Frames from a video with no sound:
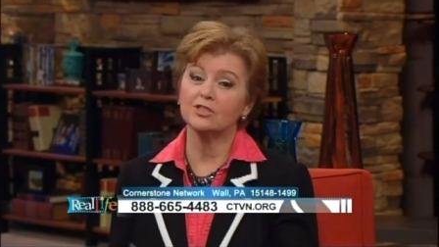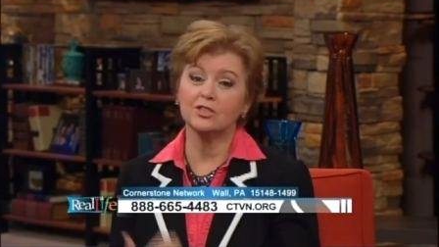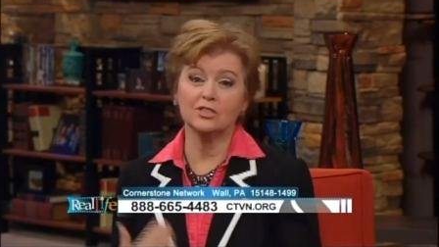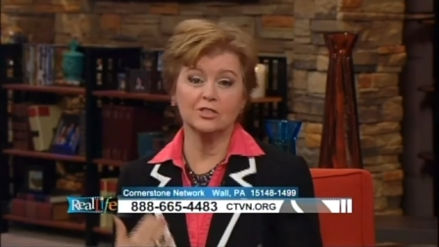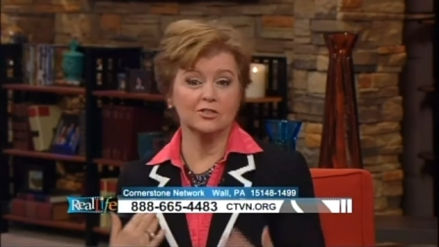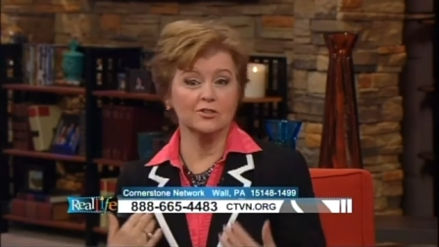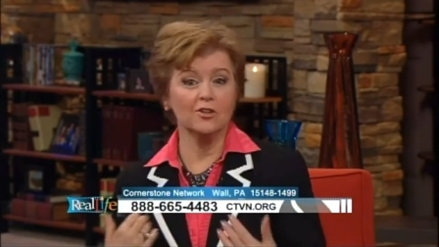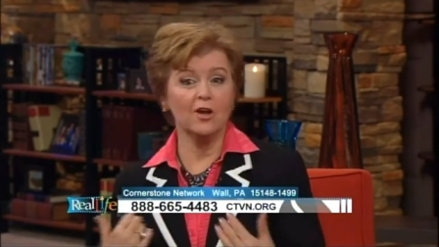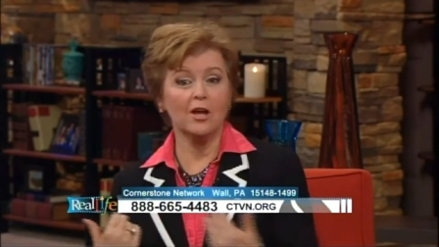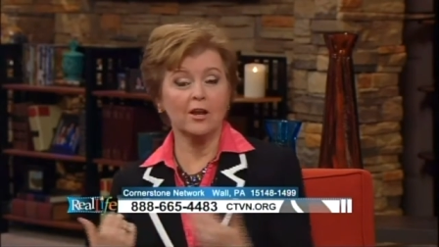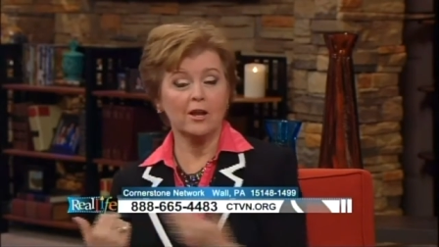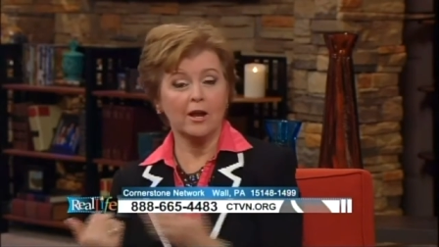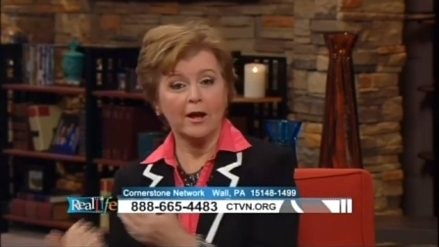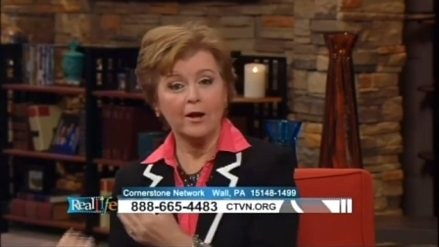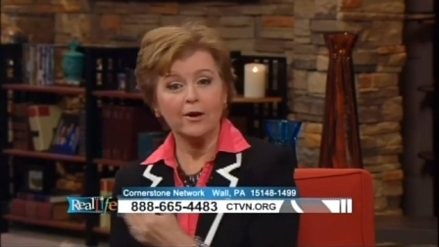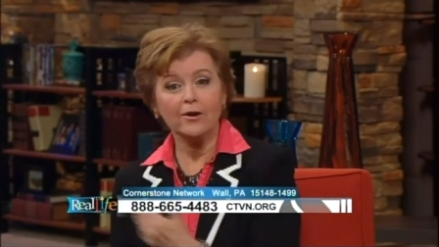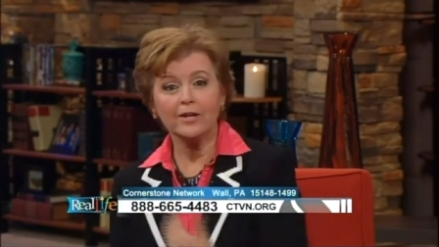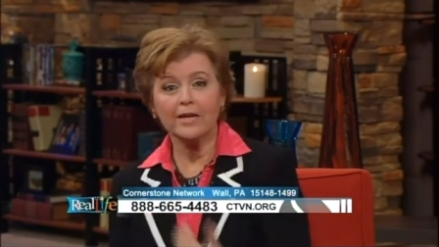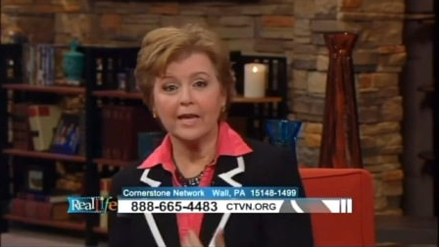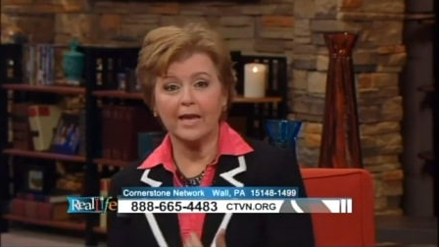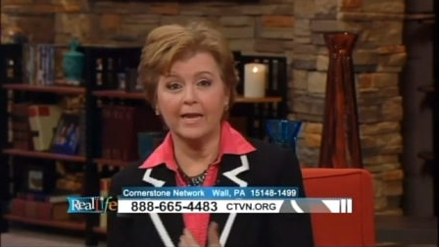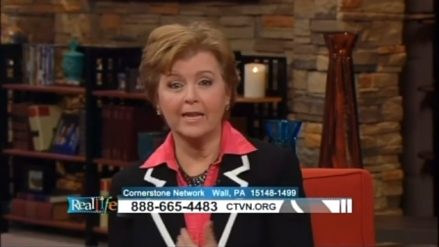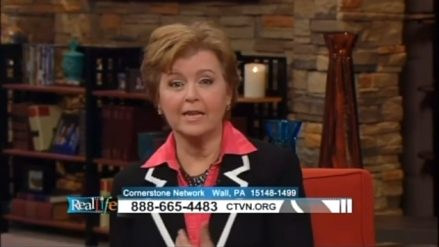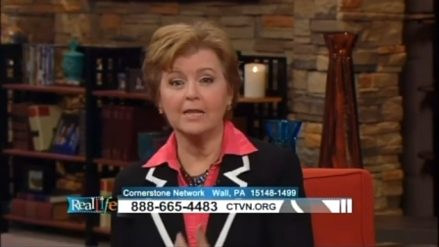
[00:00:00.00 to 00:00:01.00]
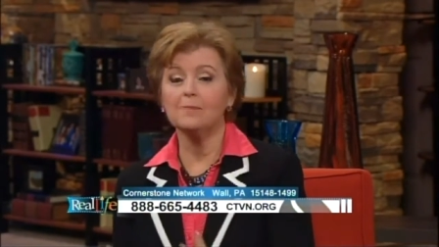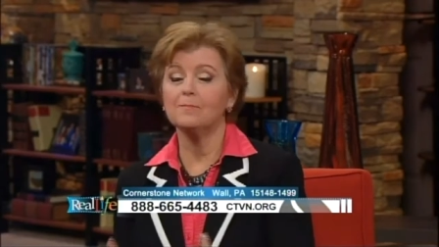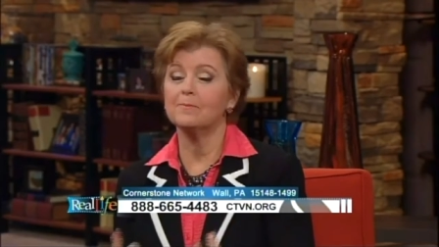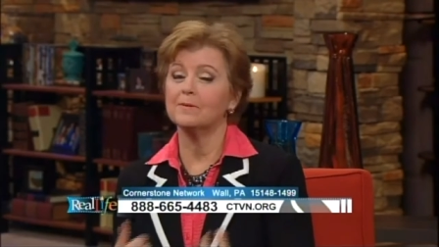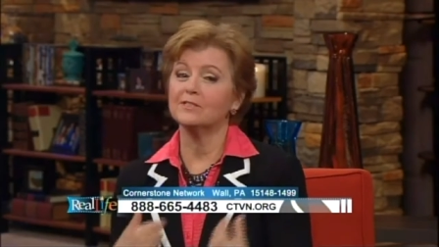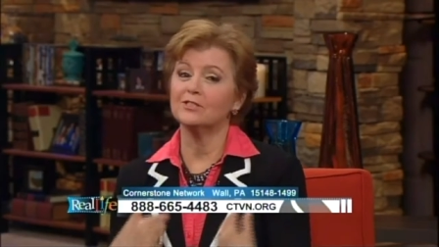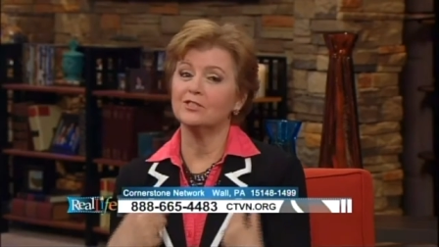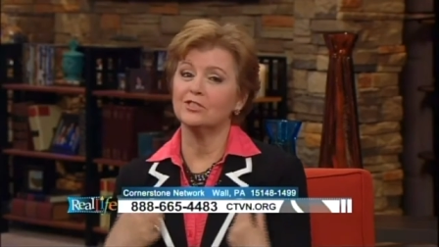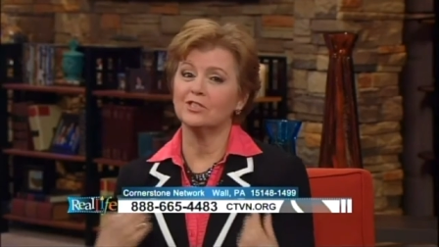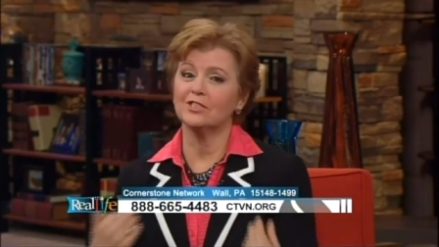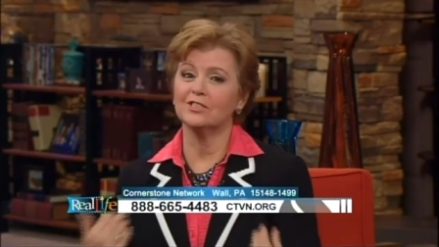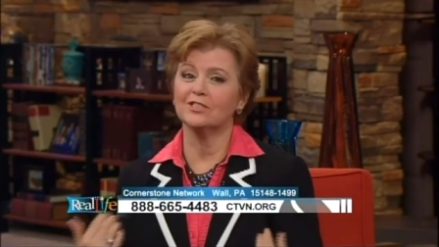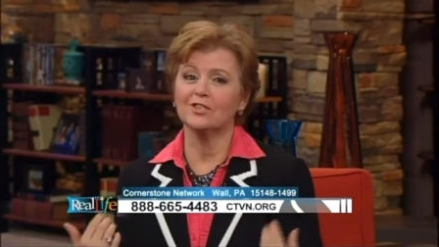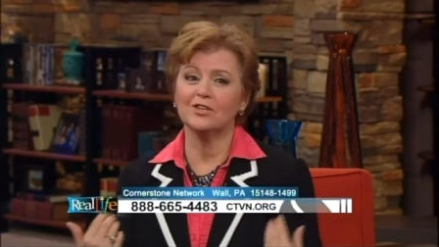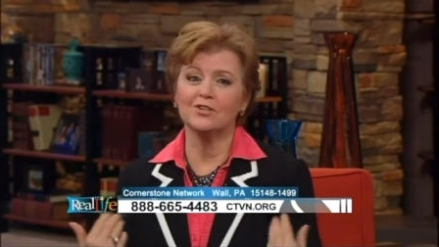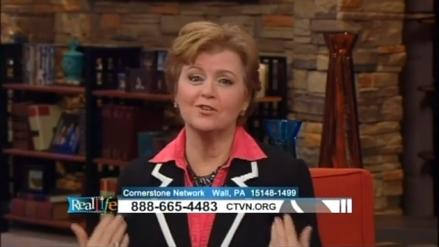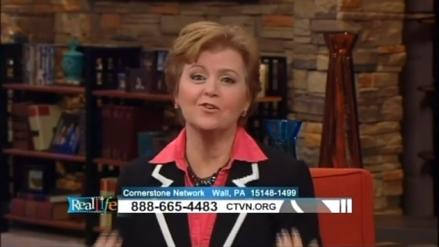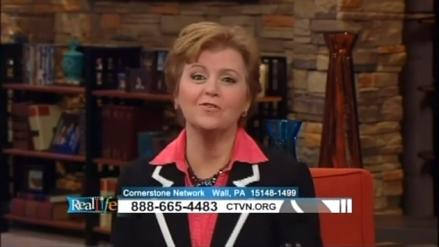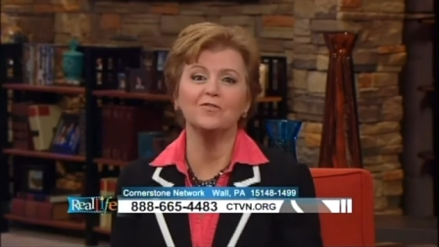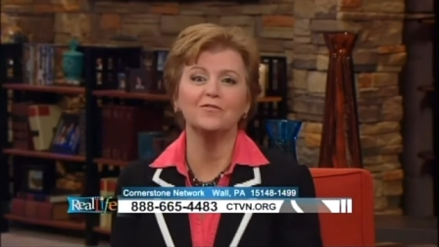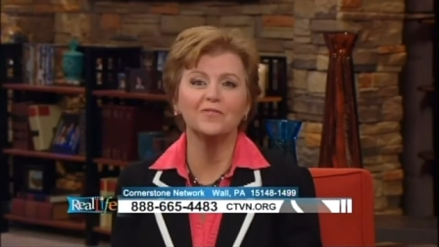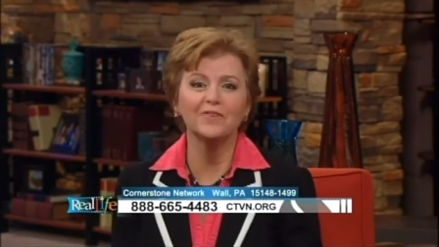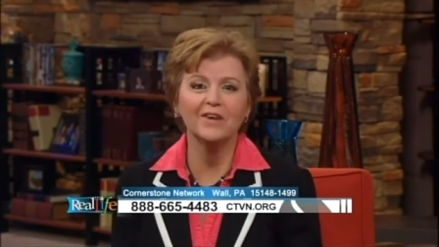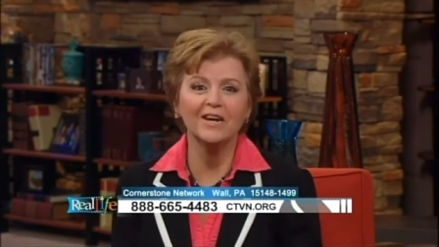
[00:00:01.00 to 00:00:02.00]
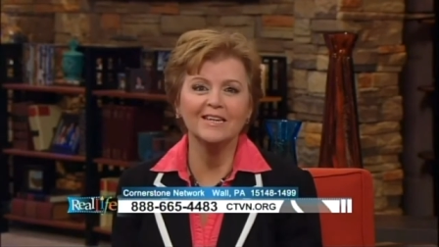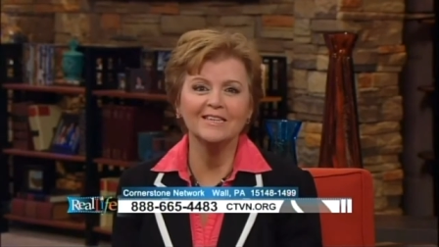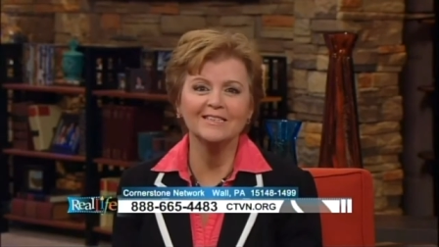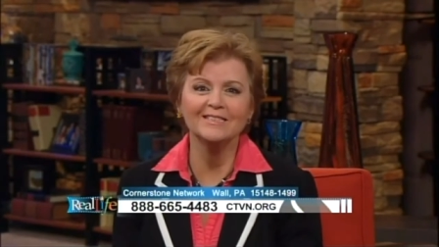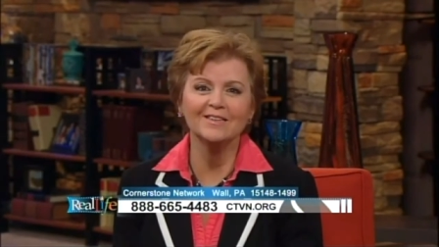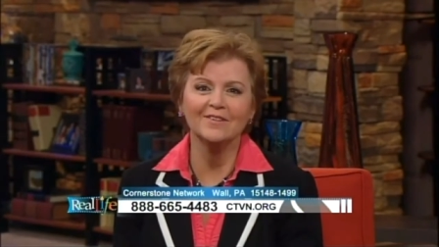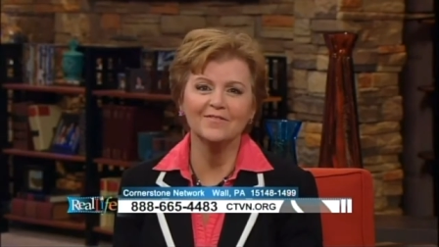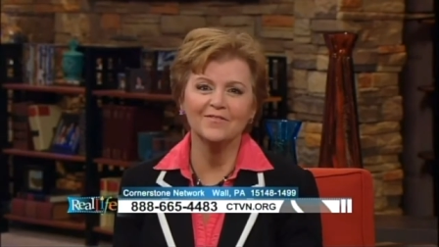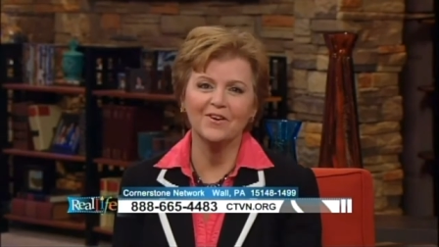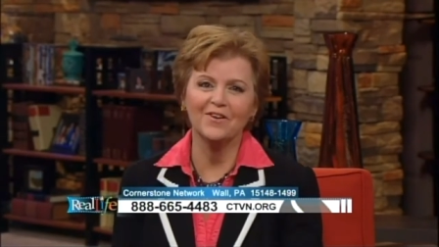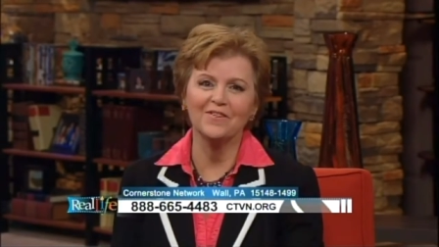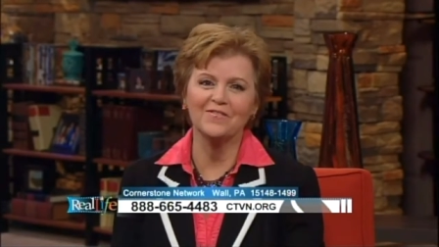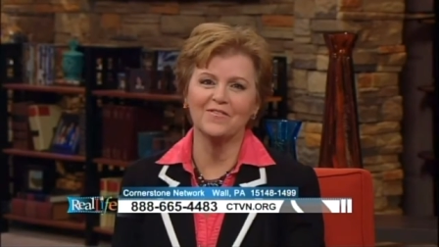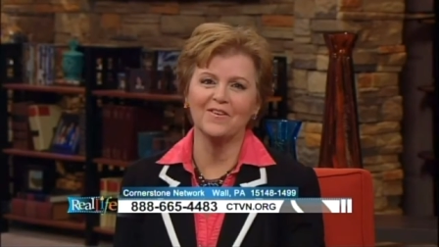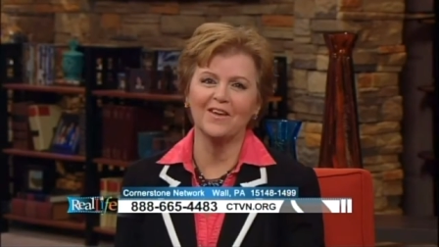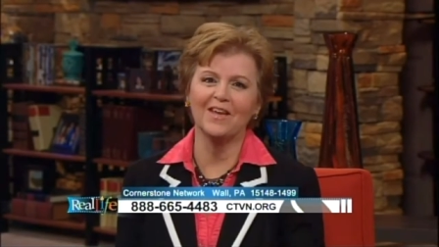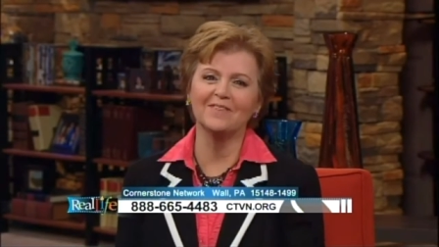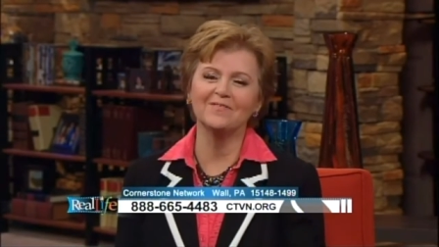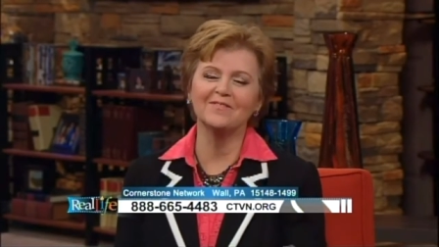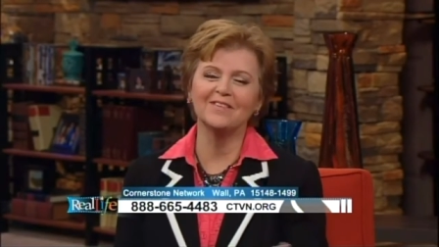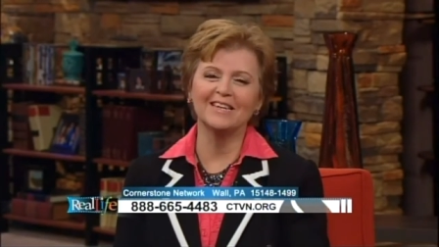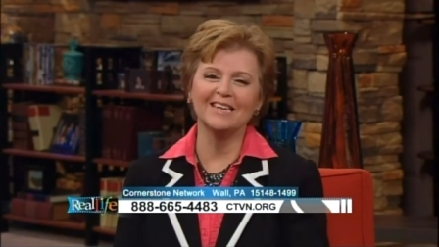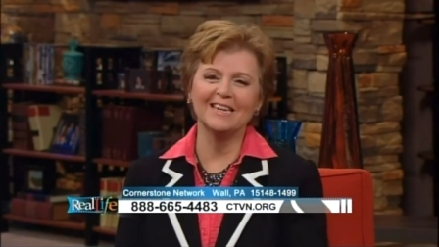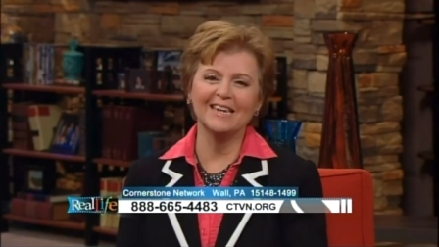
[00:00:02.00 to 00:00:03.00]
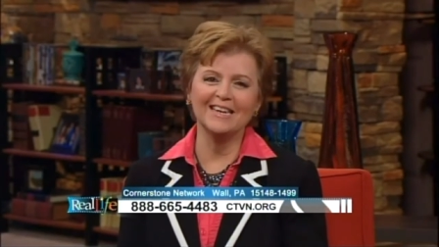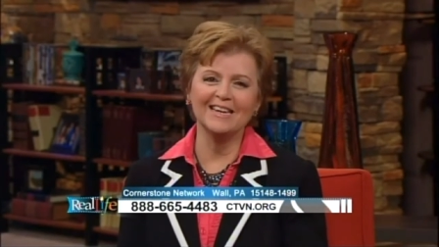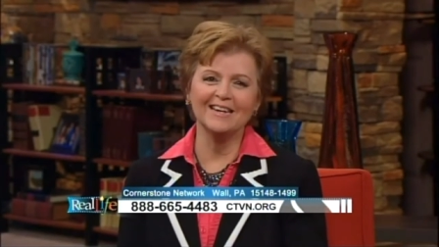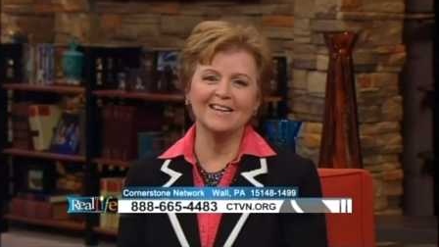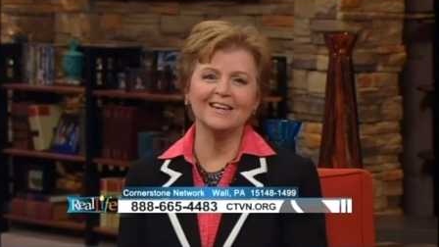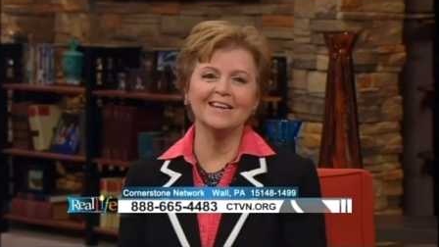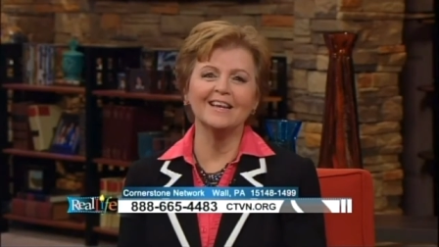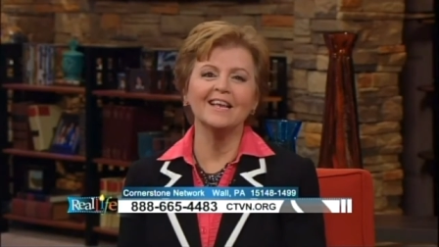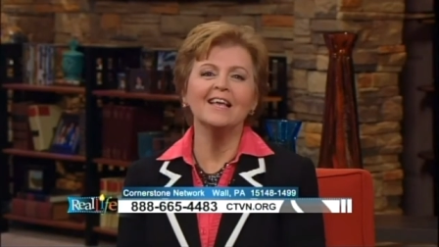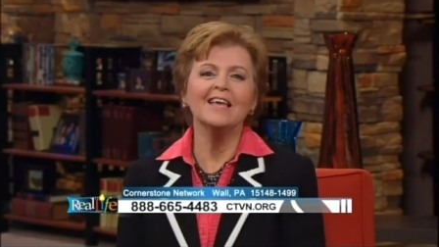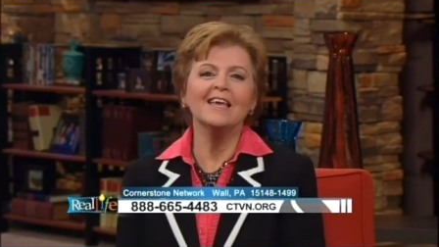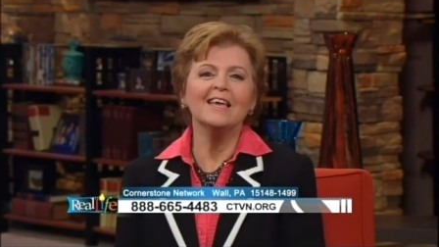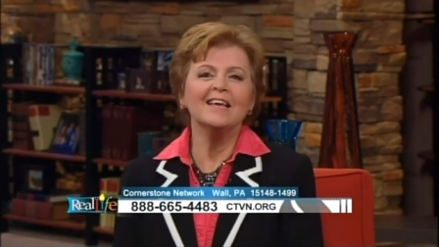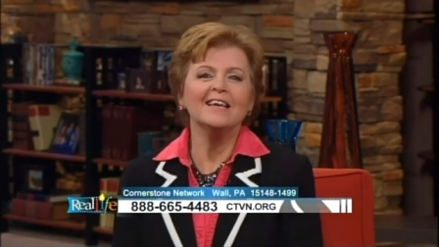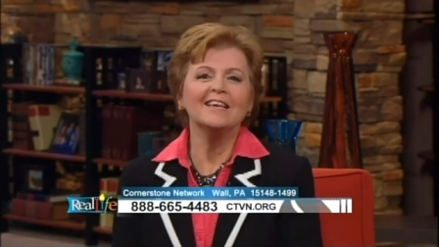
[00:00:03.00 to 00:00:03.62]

She's not our Katie, but she's a new friend of our family here.